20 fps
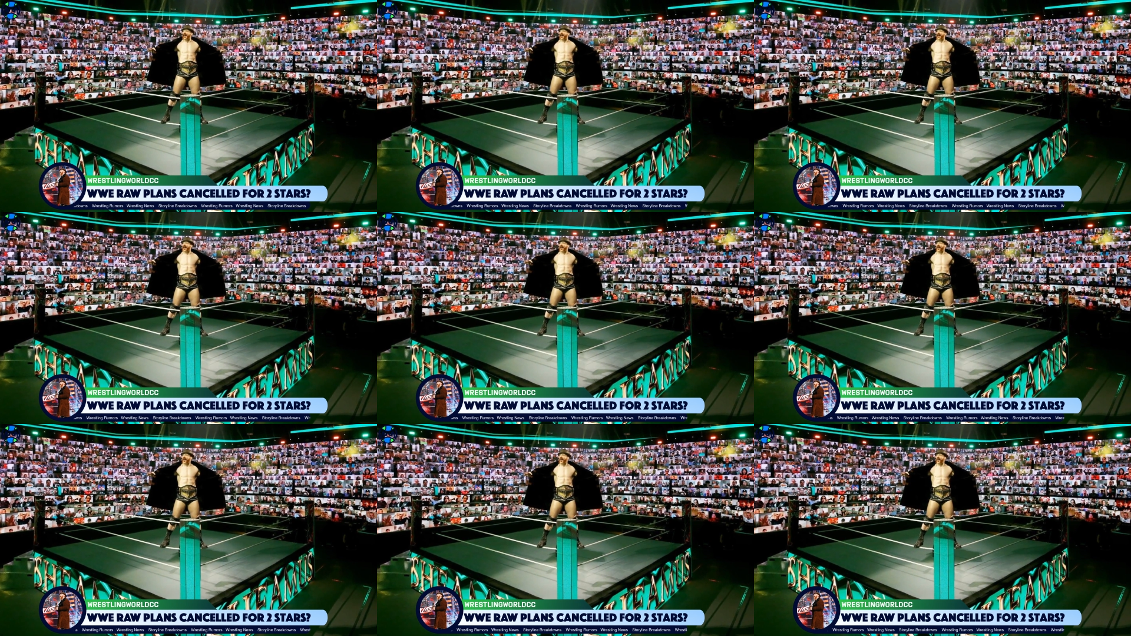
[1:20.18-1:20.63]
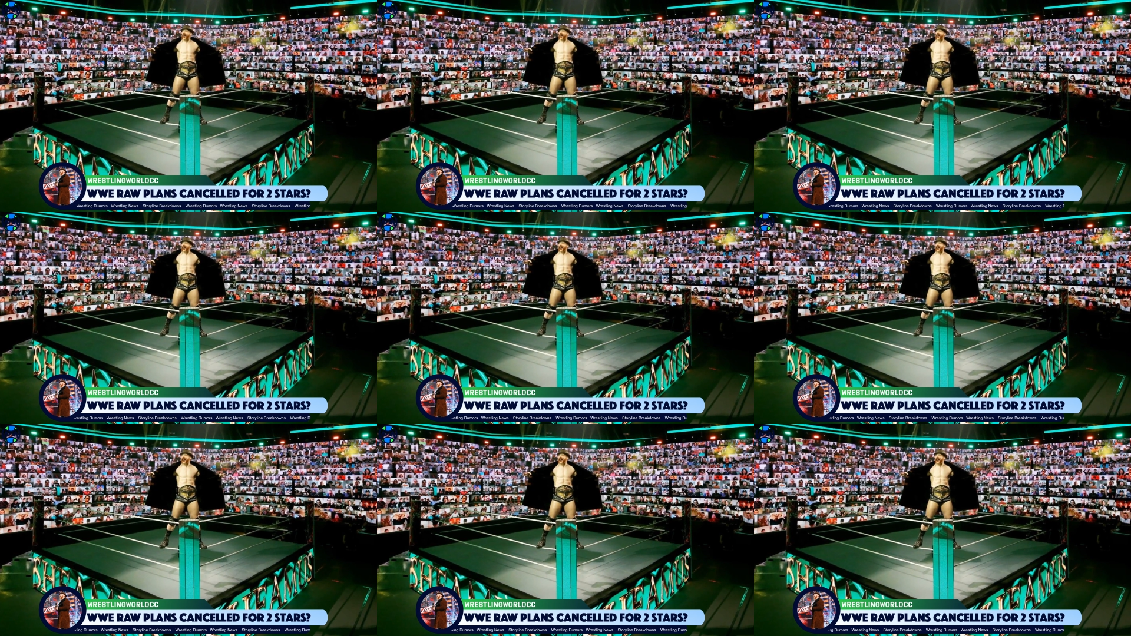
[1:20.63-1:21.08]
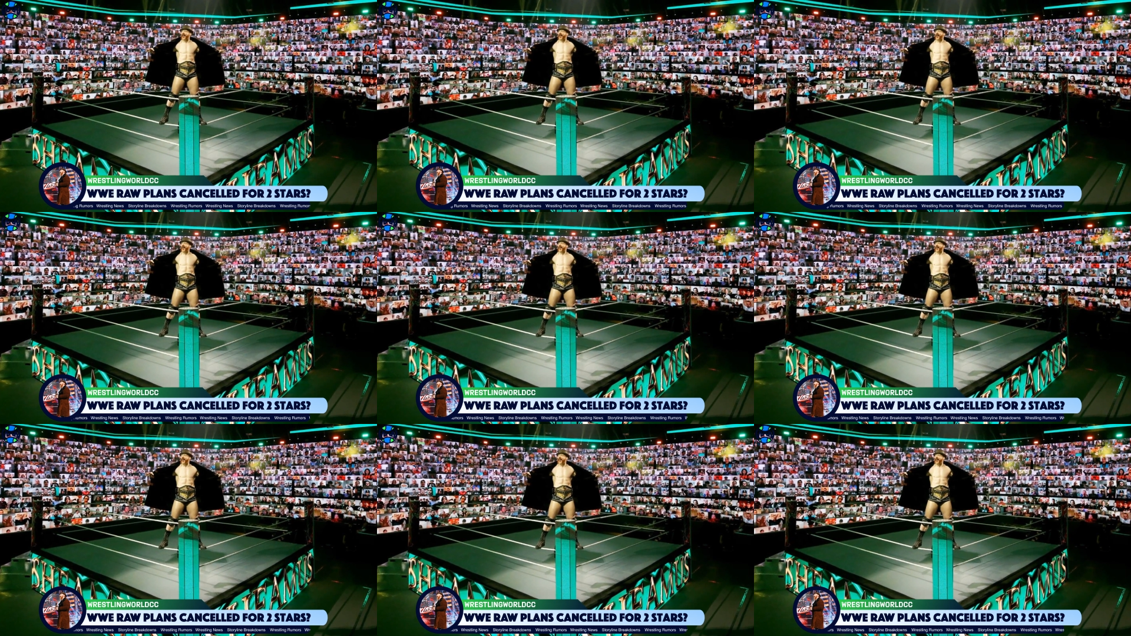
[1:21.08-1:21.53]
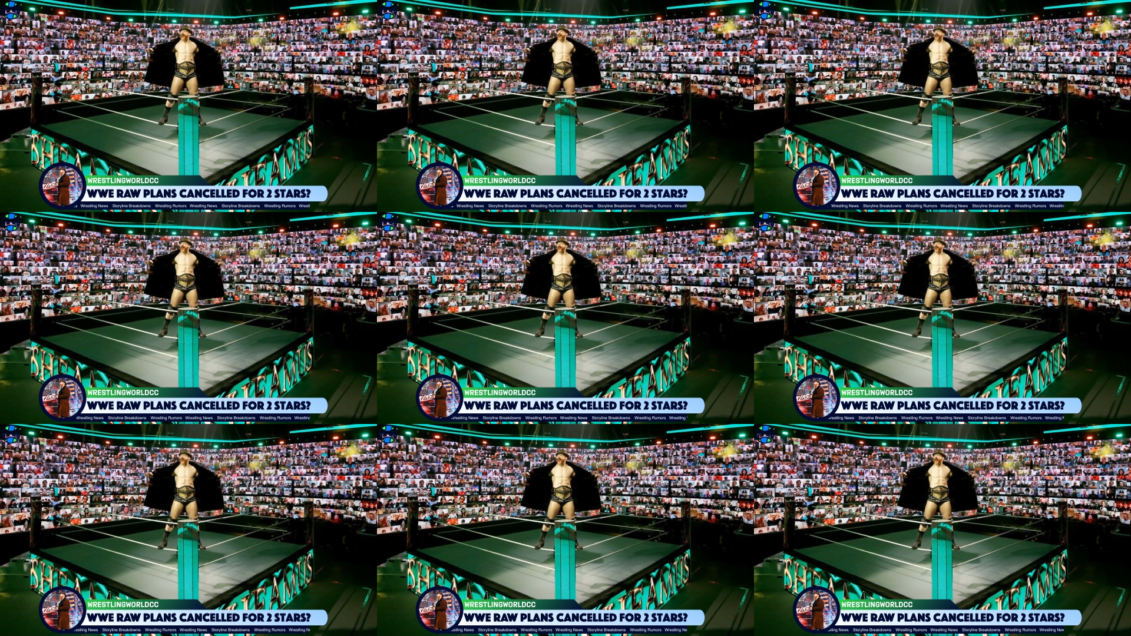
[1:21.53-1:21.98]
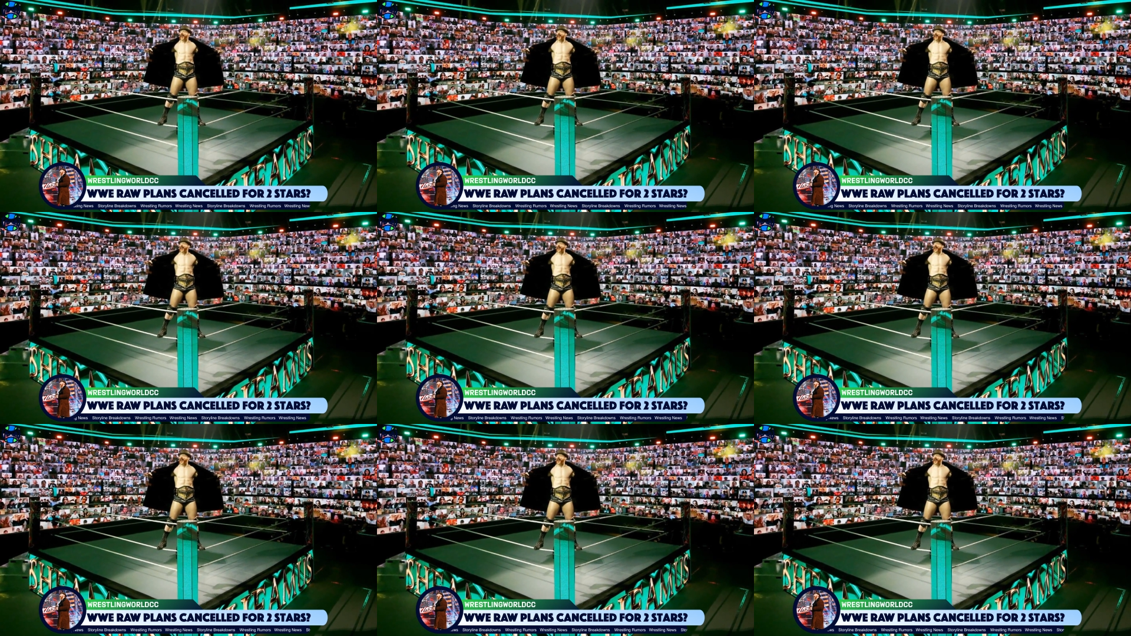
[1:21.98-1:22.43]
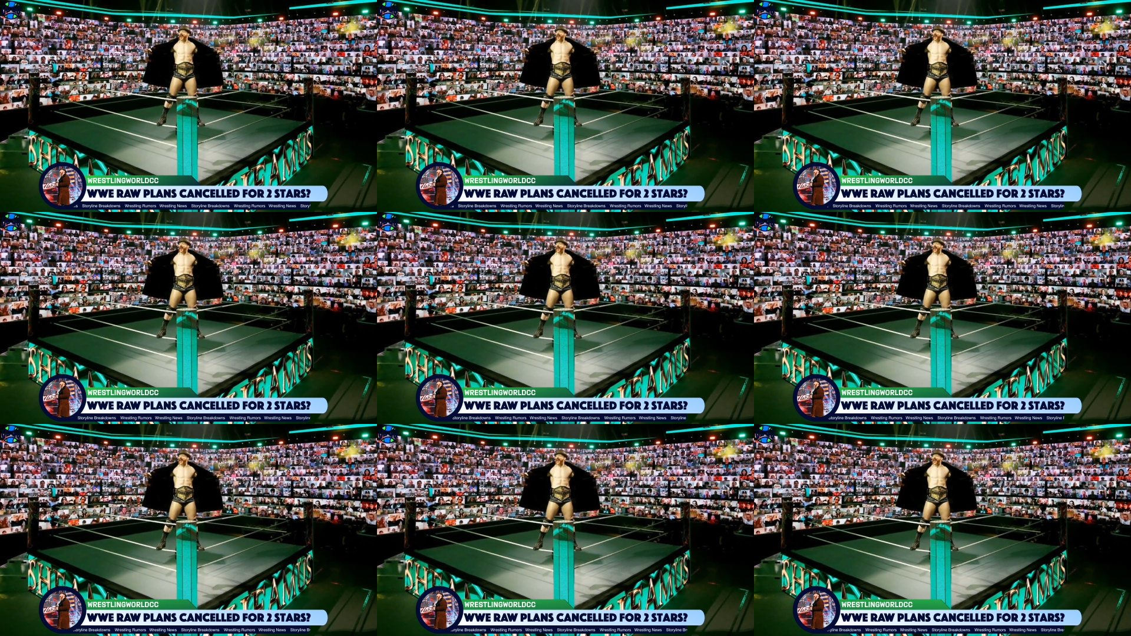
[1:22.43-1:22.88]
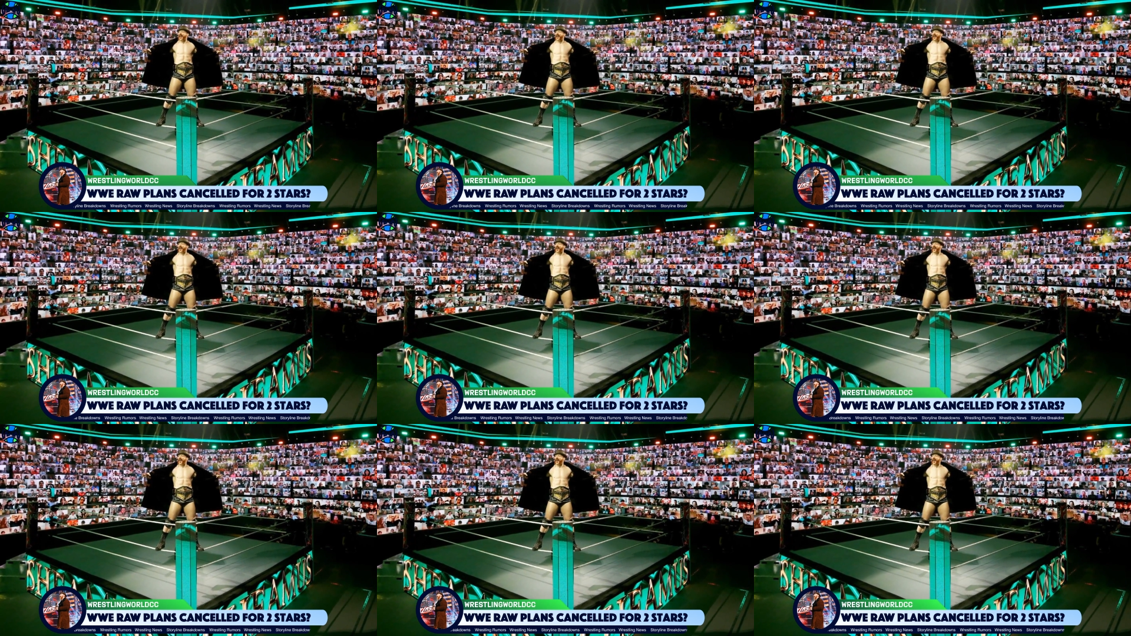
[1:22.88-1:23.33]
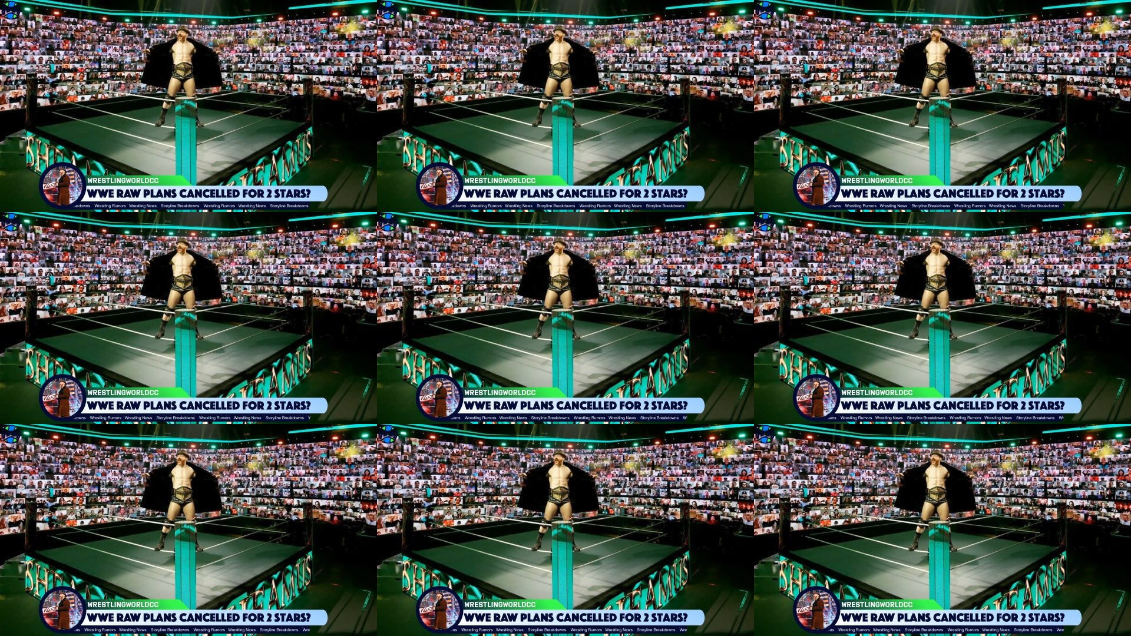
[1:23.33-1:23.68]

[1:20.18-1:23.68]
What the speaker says: (no speaker visible)